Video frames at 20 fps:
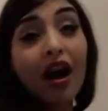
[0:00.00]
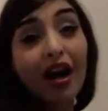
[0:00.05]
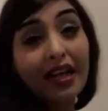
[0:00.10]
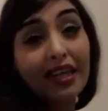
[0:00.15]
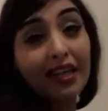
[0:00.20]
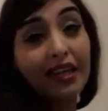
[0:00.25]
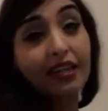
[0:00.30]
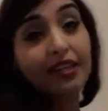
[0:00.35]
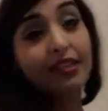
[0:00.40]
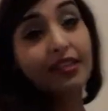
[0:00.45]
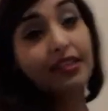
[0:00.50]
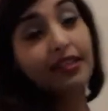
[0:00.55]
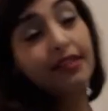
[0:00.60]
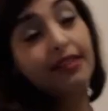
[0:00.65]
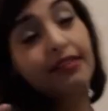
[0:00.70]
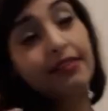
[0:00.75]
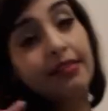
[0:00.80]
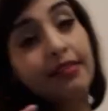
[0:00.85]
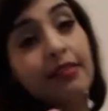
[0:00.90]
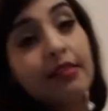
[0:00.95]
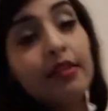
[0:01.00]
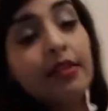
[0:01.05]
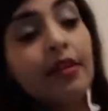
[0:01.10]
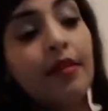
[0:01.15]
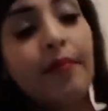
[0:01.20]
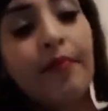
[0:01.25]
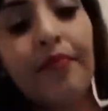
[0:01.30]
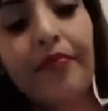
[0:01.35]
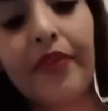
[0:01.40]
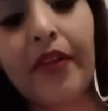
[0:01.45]
highlighters.
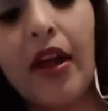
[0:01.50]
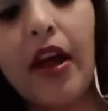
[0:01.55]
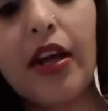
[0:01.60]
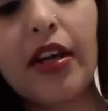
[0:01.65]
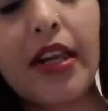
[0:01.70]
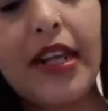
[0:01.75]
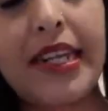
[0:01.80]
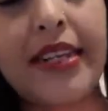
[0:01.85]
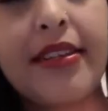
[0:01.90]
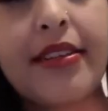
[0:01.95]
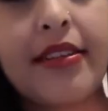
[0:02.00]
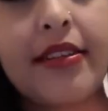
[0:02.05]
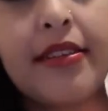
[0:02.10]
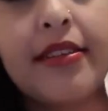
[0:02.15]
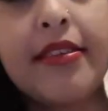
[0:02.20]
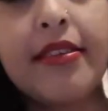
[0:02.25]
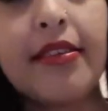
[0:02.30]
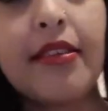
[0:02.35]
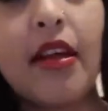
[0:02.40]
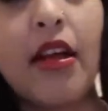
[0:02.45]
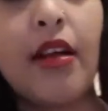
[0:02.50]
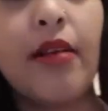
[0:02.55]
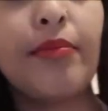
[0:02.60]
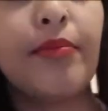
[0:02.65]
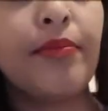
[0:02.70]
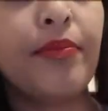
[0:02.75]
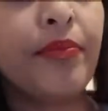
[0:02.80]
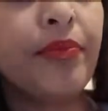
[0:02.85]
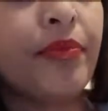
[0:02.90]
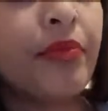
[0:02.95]
Highlighters
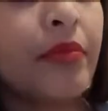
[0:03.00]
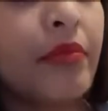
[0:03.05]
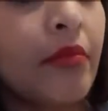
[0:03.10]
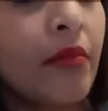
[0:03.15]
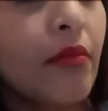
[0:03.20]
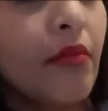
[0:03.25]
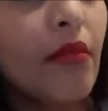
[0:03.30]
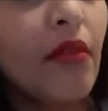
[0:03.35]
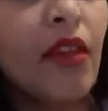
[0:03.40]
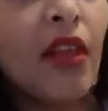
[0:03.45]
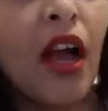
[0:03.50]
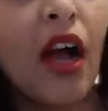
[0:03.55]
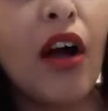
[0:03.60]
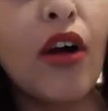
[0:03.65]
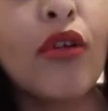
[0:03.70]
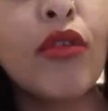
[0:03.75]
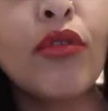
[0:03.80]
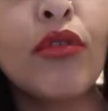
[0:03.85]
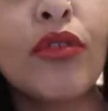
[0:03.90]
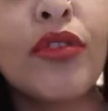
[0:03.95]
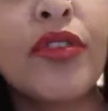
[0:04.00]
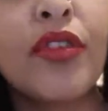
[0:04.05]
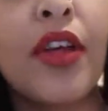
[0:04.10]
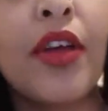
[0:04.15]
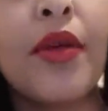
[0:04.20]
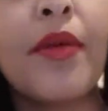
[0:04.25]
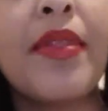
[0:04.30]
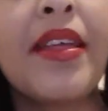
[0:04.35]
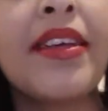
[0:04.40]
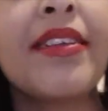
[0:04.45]
are
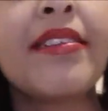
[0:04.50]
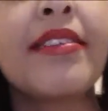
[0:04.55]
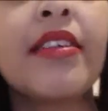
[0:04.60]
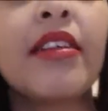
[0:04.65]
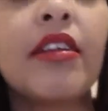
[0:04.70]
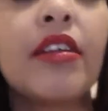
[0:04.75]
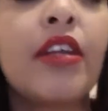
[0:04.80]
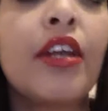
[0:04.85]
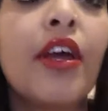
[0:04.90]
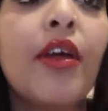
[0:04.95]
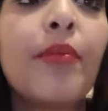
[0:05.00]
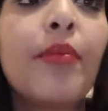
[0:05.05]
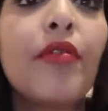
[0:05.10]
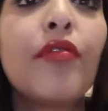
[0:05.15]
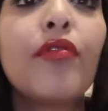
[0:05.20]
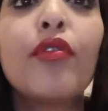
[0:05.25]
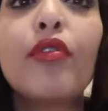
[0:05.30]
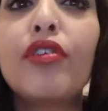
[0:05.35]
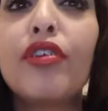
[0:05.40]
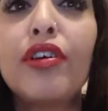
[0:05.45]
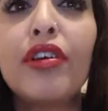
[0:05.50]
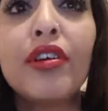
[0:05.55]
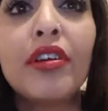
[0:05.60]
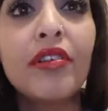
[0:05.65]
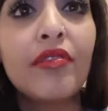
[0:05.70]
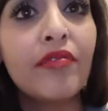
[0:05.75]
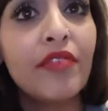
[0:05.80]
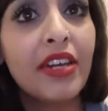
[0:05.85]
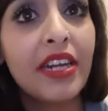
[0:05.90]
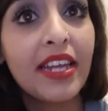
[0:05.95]
also, there's, you know, before you
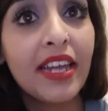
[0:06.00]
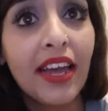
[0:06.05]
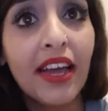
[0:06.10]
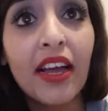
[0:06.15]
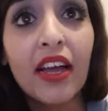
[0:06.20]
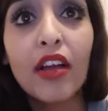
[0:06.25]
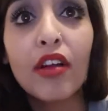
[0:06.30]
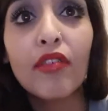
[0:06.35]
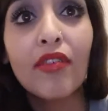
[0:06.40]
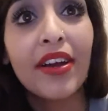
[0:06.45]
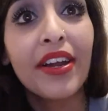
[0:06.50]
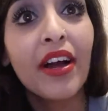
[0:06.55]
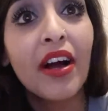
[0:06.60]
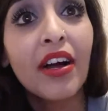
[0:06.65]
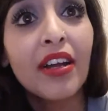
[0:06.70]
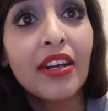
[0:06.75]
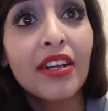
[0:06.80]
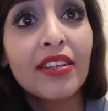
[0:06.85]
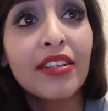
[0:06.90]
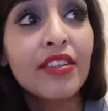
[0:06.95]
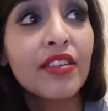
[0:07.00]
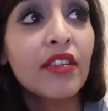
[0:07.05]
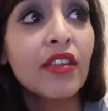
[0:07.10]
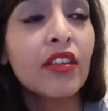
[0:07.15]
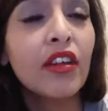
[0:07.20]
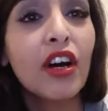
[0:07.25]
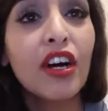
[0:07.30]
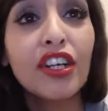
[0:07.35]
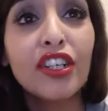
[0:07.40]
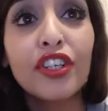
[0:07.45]
couldn't really get great highlighters on
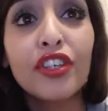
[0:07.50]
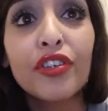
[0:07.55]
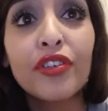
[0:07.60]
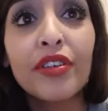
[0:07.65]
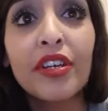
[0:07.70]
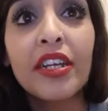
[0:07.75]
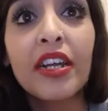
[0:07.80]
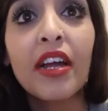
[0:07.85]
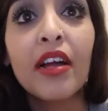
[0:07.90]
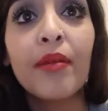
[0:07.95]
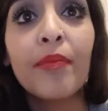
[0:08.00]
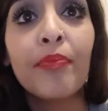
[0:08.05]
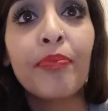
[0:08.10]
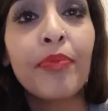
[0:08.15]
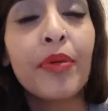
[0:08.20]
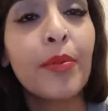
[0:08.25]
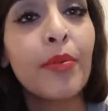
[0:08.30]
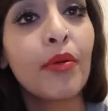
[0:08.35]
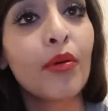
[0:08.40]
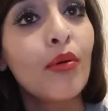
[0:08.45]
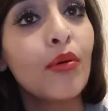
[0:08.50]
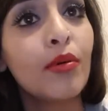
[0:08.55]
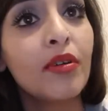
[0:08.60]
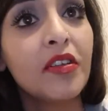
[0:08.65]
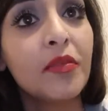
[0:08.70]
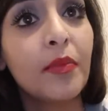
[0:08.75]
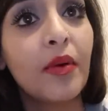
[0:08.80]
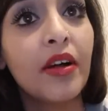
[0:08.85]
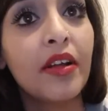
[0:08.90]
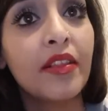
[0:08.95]
the high street, and people are
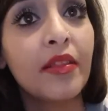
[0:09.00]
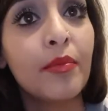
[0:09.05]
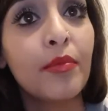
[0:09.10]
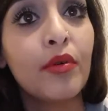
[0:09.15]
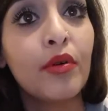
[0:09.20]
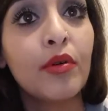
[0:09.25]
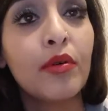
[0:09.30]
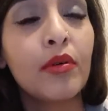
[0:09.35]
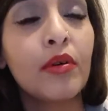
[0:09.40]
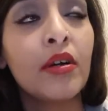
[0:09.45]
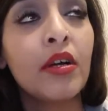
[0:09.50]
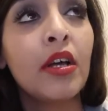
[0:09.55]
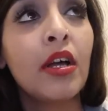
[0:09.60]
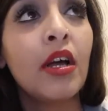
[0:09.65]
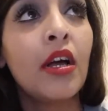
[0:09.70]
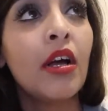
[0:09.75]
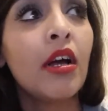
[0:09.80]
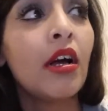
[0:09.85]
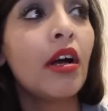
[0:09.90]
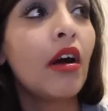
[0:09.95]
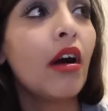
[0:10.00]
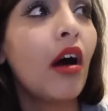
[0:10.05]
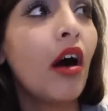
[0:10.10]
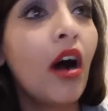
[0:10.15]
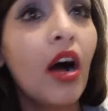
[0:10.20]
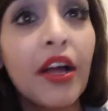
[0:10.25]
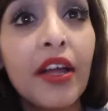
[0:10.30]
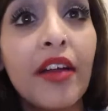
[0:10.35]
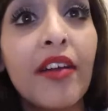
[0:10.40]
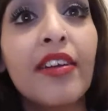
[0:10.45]
always buying the more
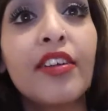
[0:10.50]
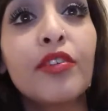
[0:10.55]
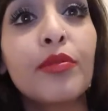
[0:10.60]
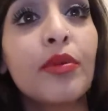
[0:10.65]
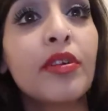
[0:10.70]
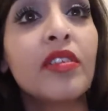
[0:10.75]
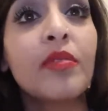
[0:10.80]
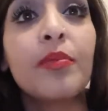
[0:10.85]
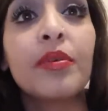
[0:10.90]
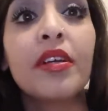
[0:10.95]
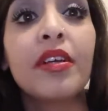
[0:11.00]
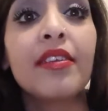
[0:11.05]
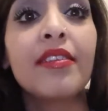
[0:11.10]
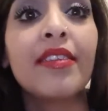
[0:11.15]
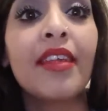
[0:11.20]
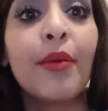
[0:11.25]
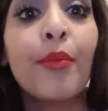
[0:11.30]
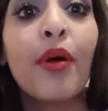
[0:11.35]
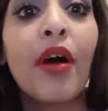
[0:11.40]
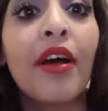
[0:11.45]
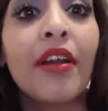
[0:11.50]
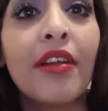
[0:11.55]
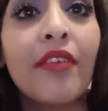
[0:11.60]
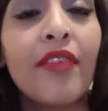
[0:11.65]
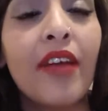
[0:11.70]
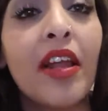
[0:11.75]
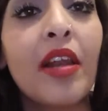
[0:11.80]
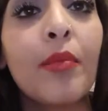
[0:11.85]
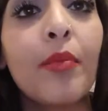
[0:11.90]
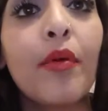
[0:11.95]
higher end ones because they weren't
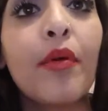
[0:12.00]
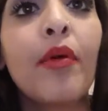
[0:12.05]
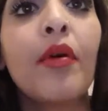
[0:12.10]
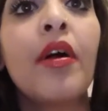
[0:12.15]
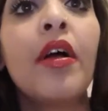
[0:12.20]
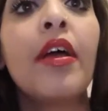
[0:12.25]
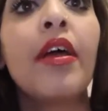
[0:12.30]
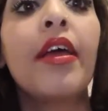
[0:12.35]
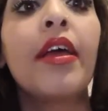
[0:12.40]
available